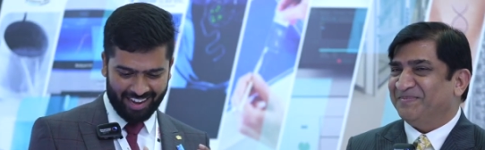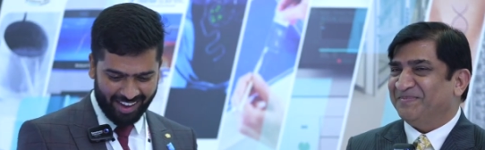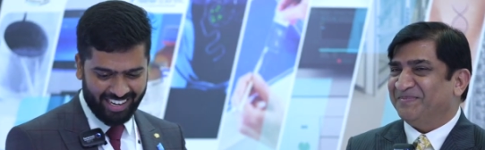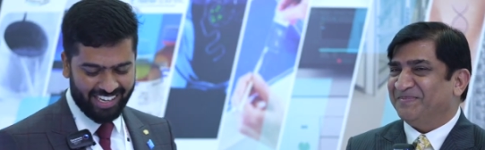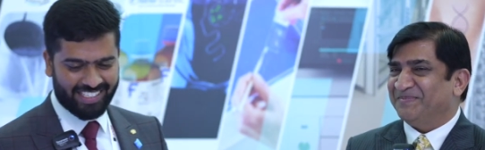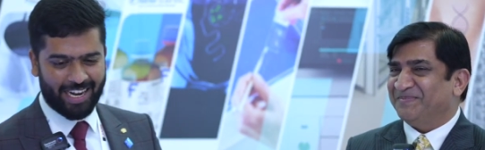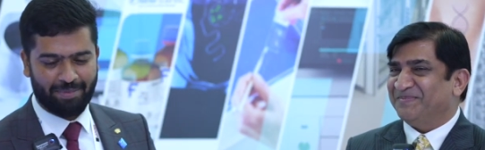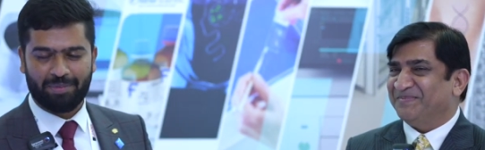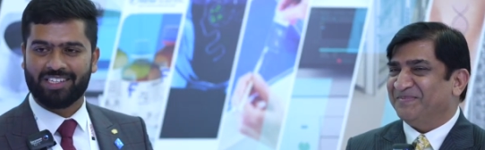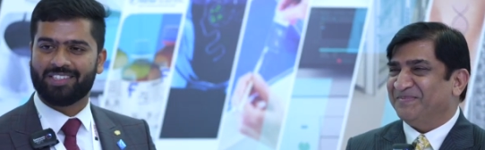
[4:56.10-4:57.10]
Speaker 1: rightly
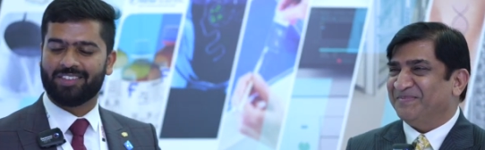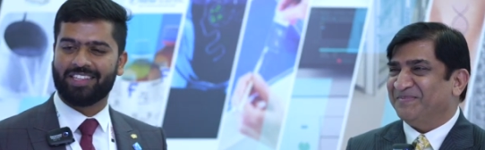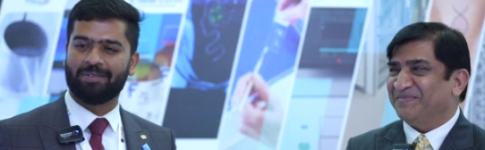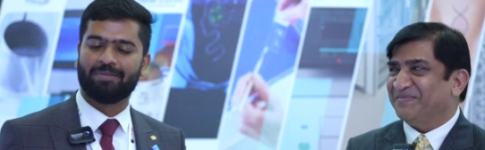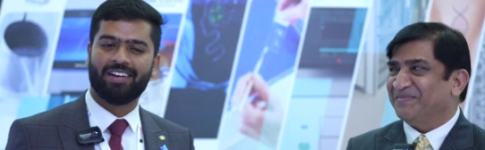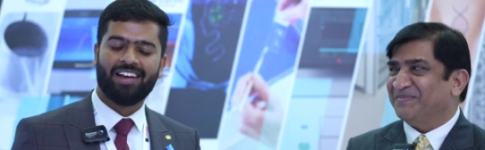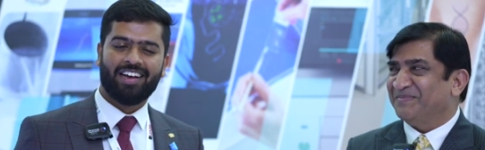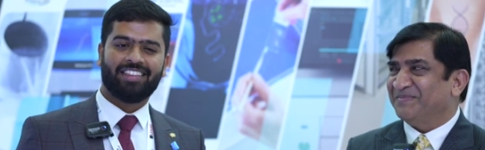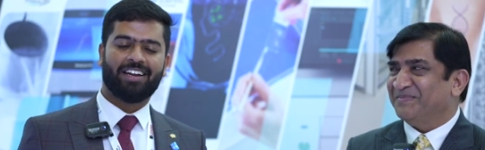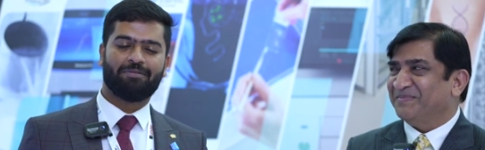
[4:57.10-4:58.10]
said by Mr. Sandeep,
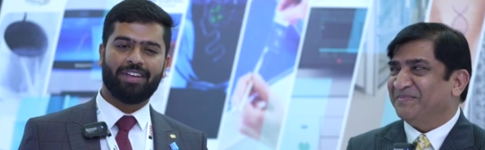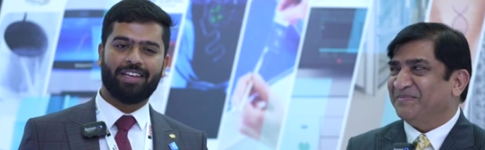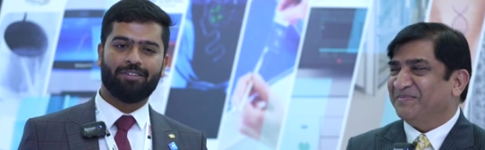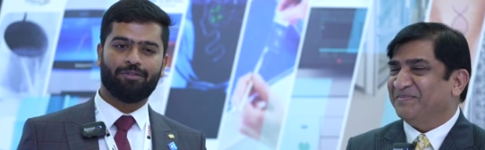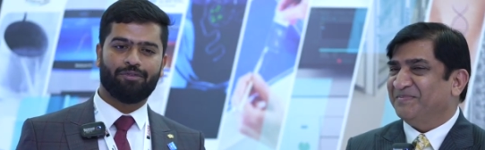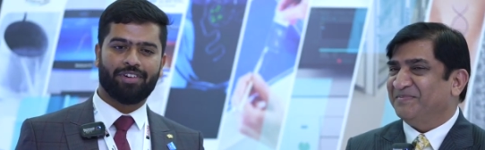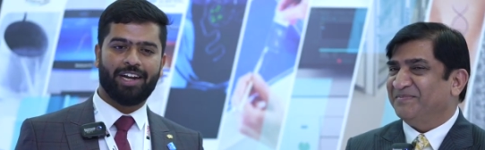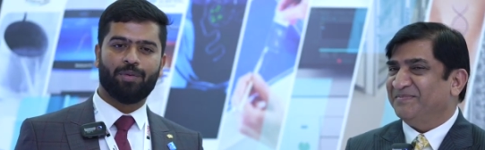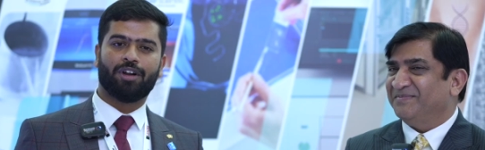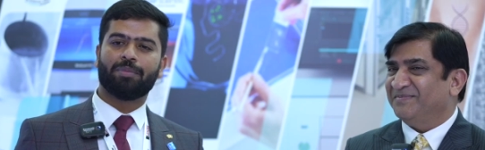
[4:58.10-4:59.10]
that we
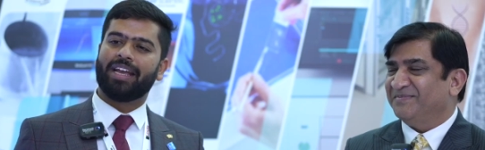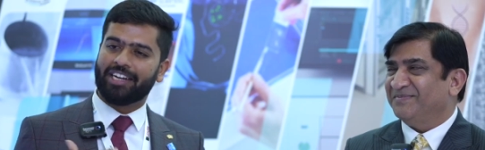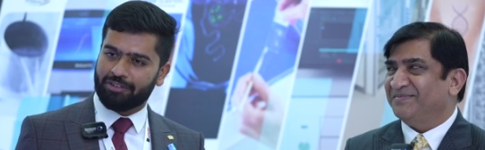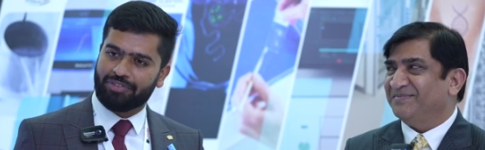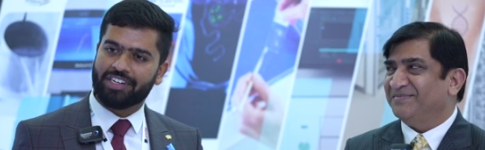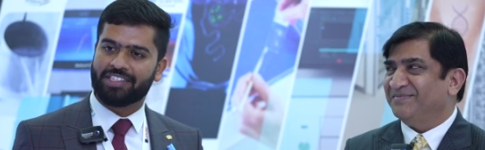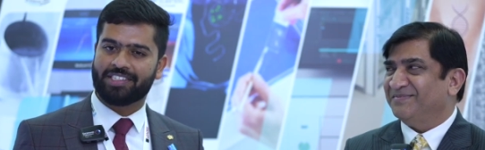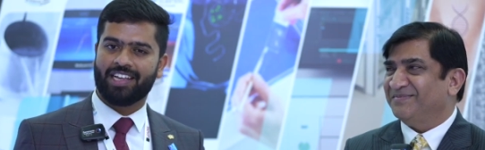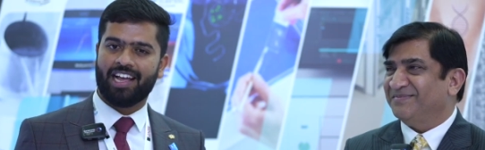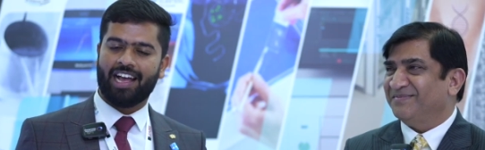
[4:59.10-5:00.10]
really want to make a difference
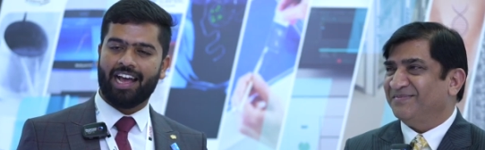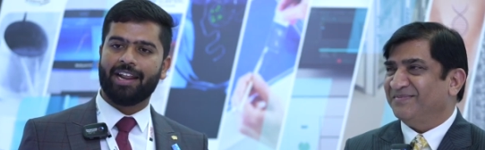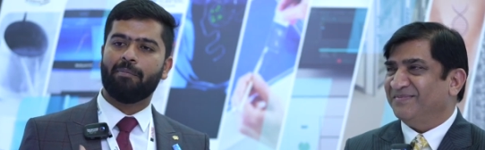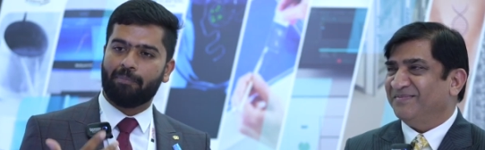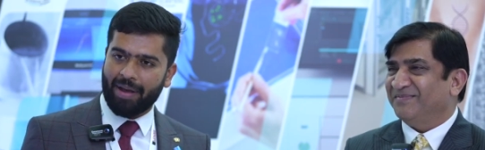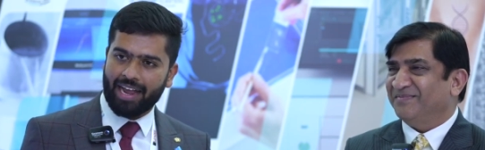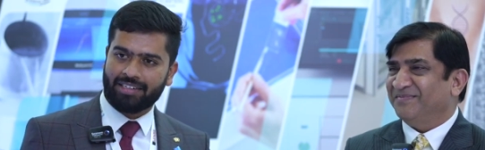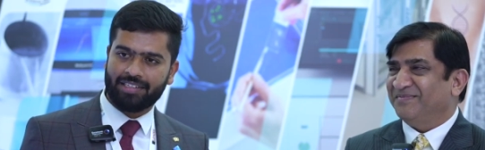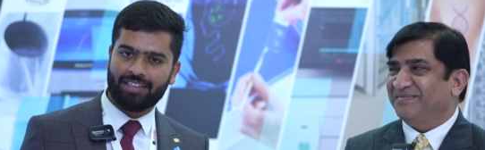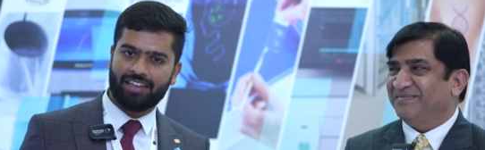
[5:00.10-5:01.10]
and
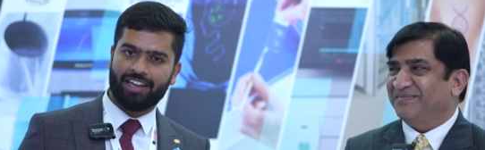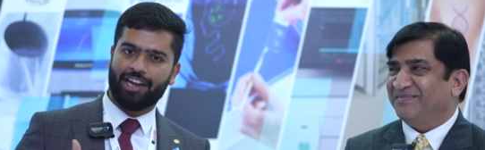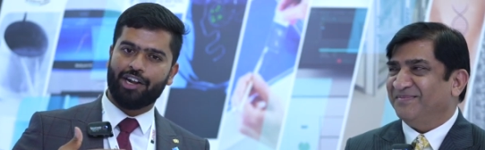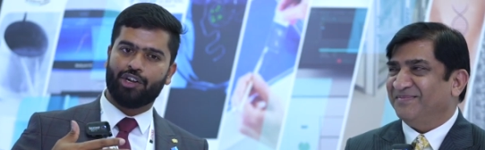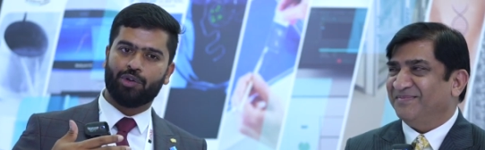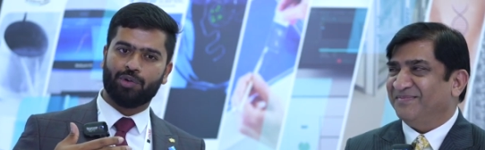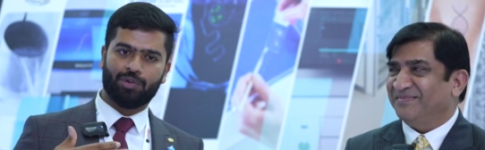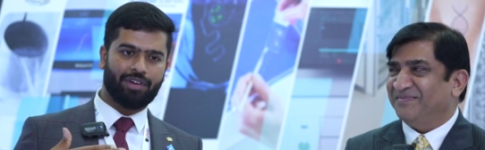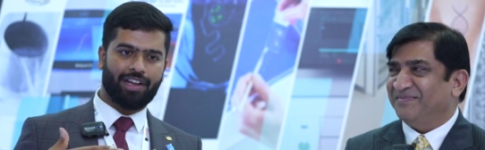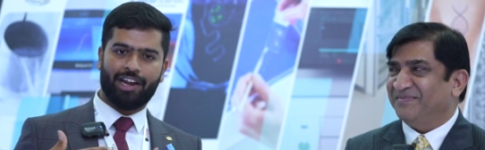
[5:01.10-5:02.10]
impact
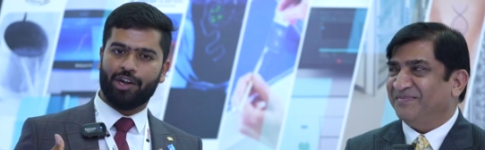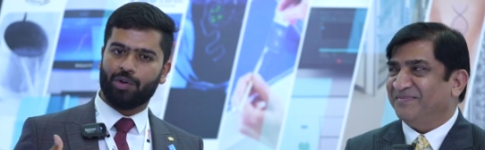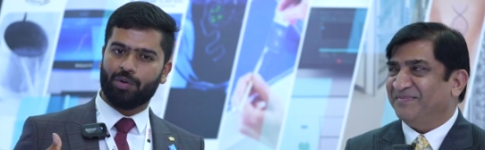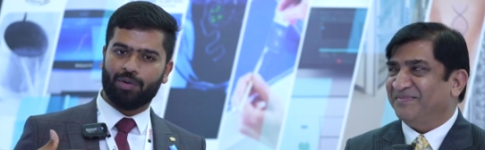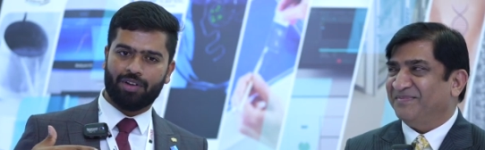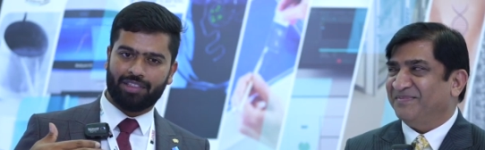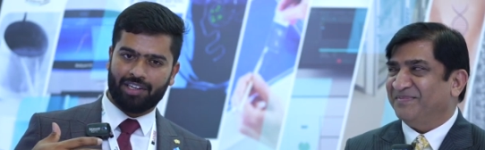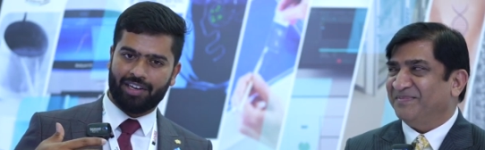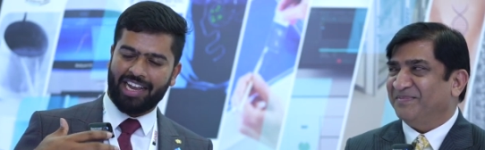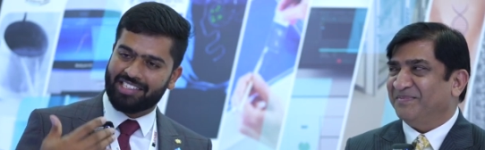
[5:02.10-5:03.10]
into, into
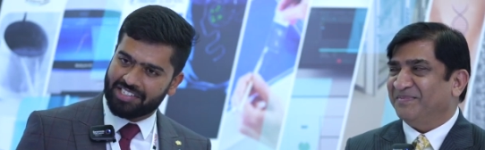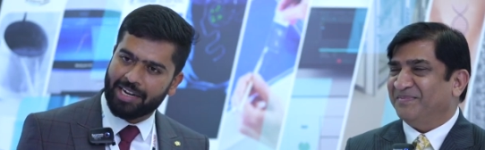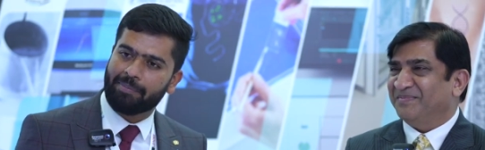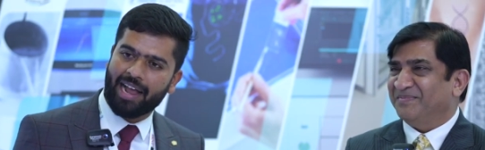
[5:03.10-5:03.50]
the existing